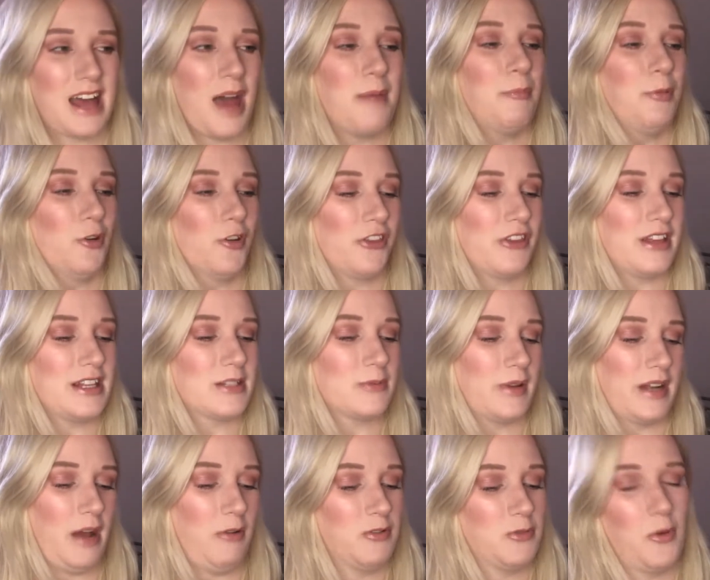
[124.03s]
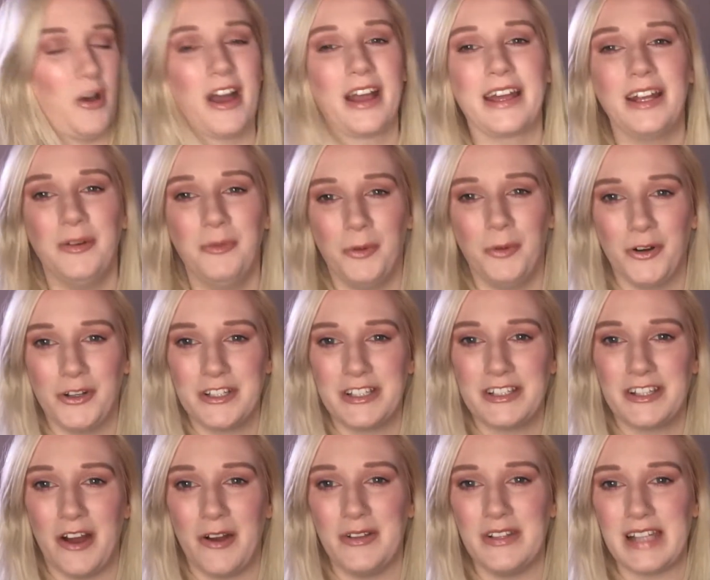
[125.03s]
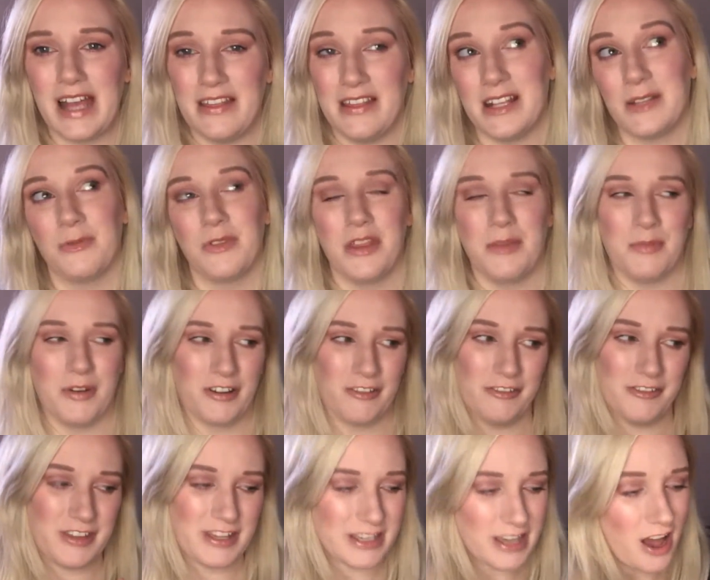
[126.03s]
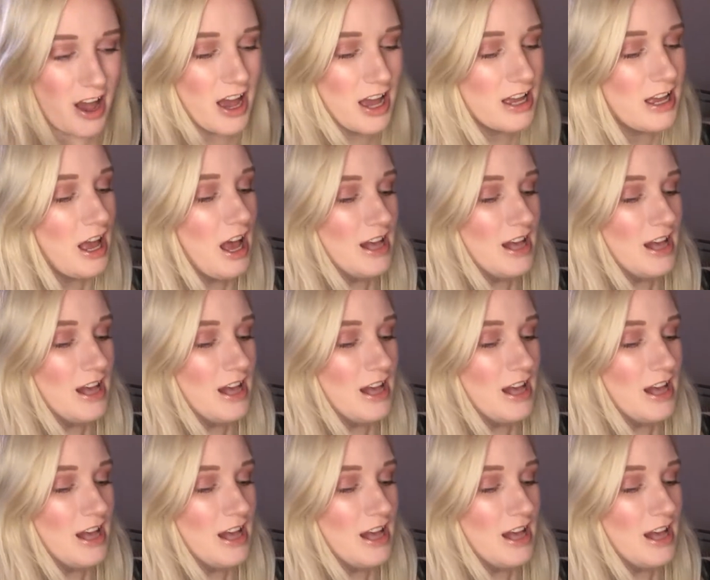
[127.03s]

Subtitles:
I bought this when I was working at Waterstones and this won the Book of the Year.